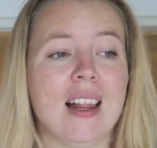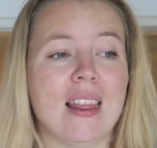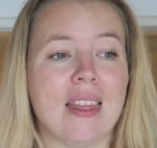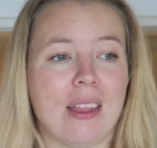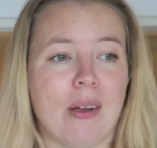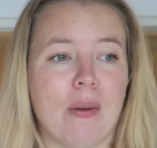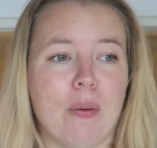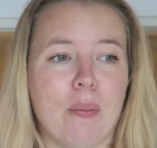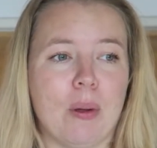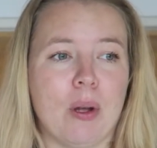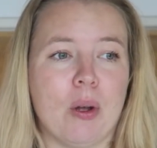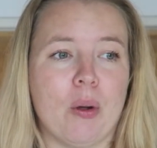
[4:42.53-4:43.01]

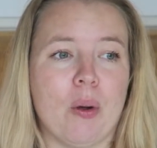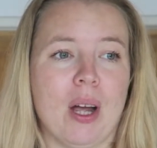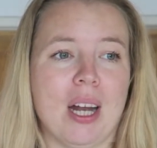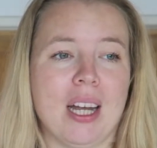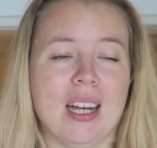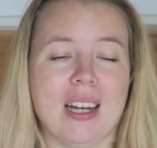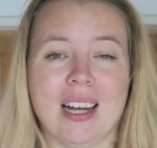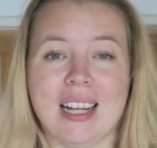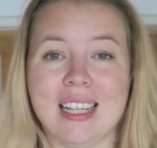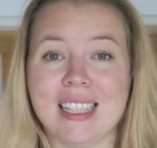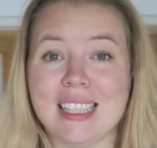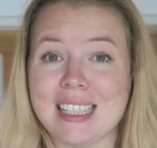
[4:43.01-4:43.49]
That would be quite
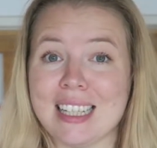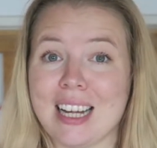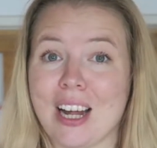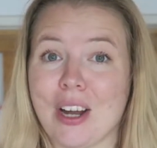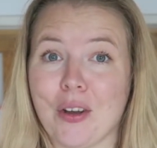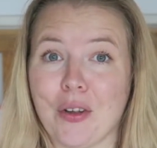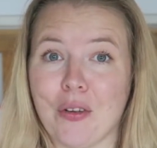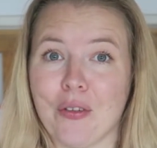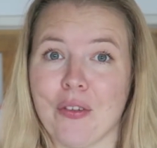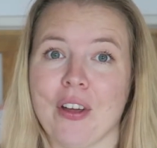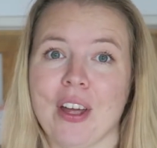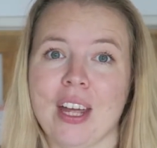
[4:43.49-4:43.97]
nice to
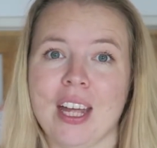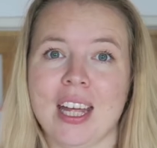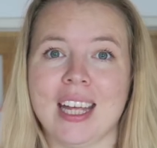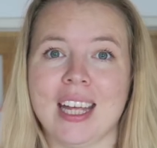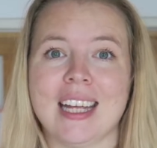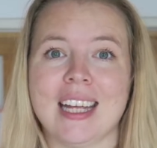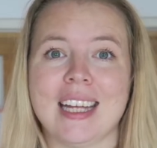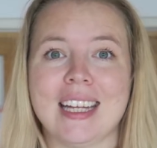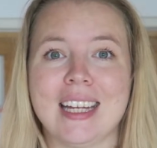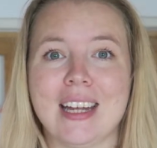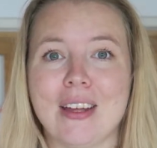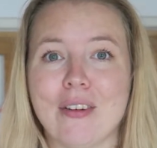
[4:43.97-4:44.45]
kind of
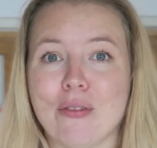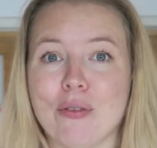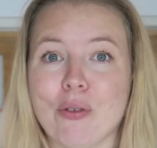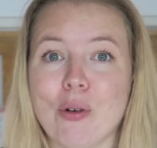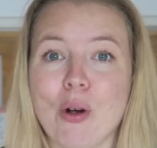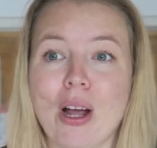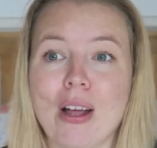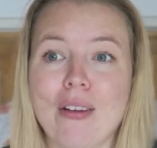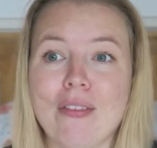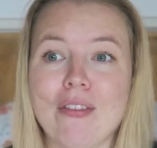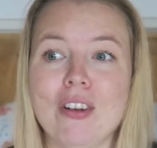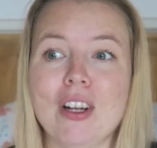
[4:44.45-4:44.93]
give
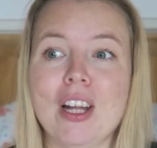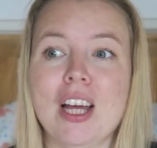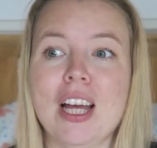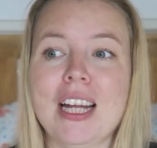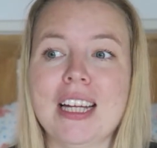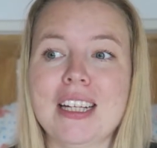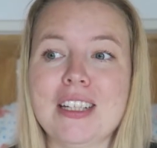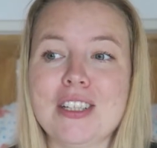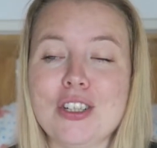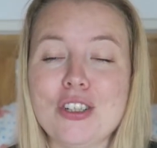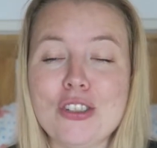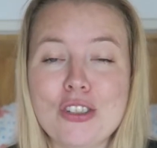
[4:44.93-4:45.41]
what I've
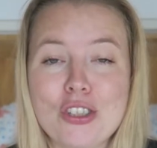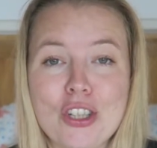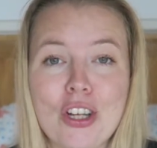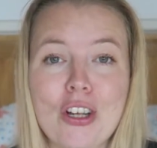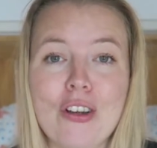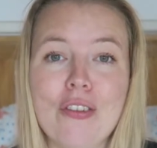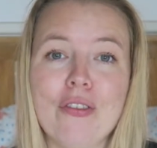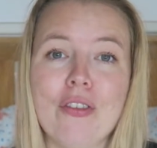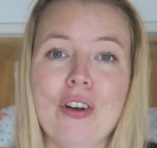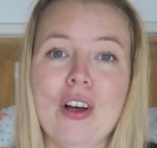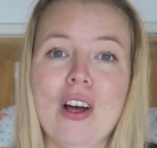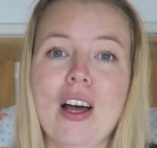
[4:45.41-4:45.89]
learned
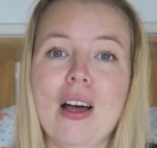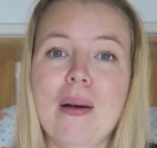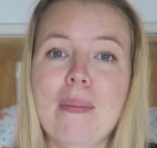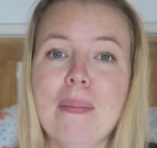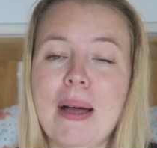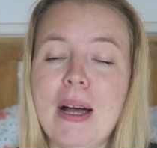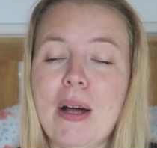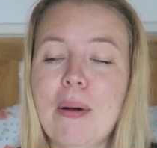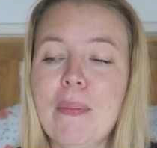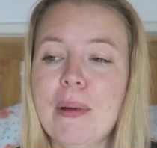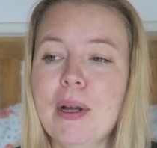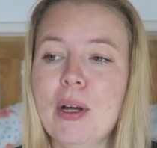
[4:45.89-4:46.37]
so far
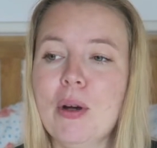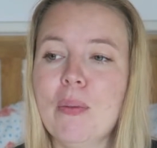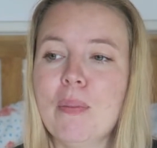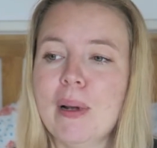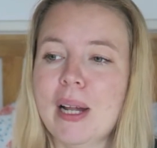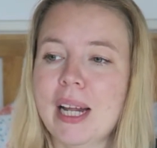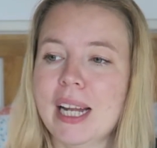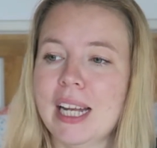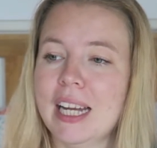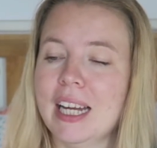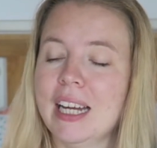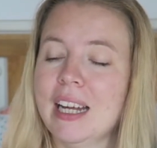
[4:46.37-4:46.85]
about meal
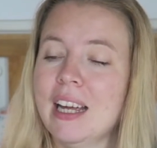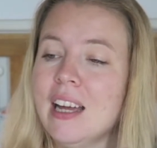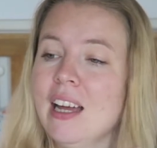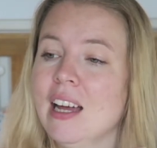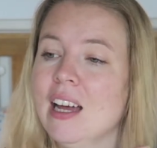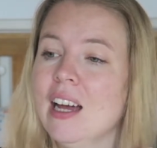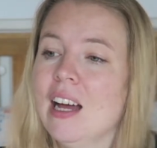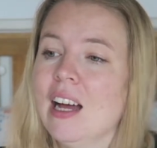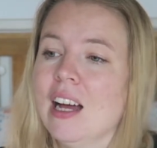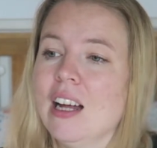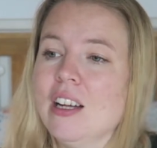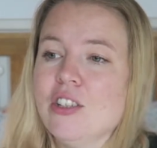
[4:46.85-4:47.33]
planning
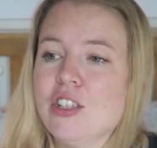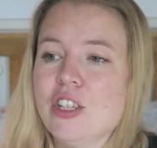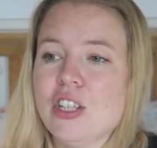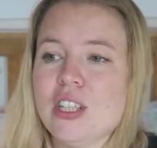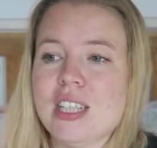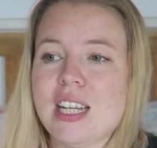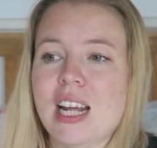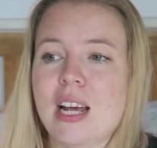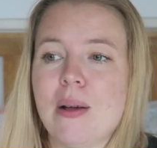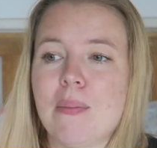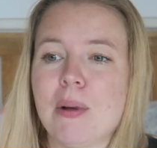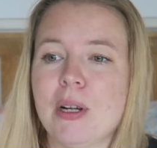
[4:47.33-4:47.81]
and
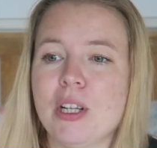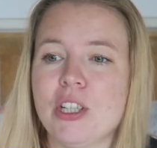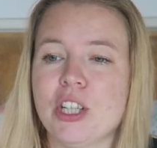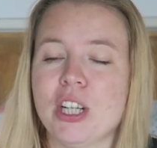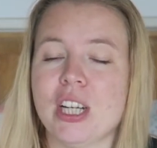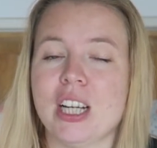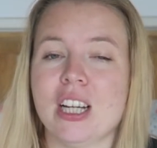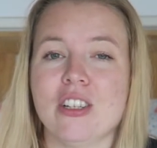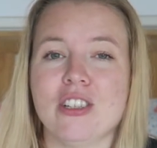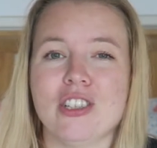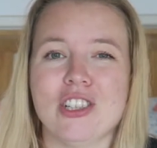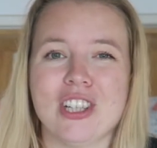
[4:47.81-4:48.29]
just how much
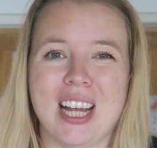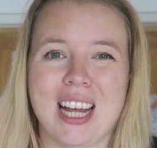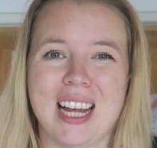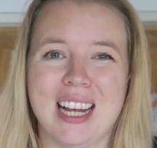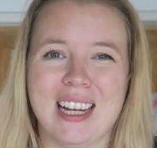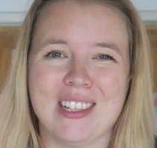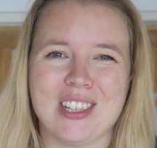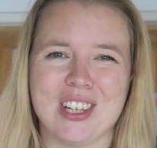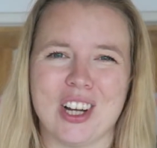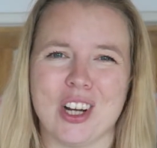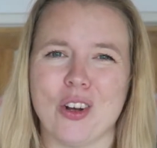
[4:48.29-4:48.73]
it can change.